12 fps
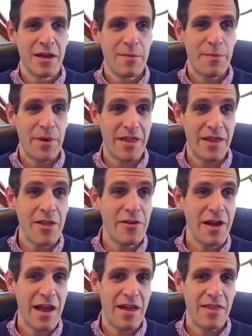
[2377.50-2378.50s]
But on the other
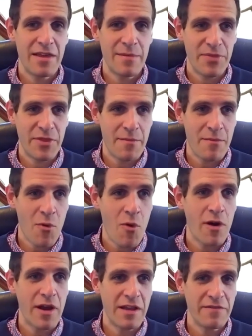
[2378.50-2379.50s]
hand, the
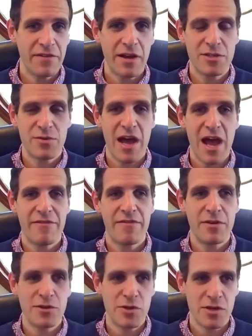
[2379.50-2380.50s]
more influx you have of
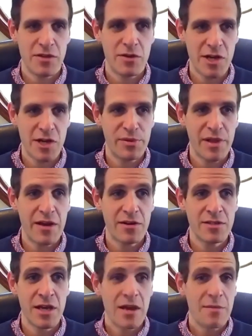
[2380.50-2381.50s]
those young players,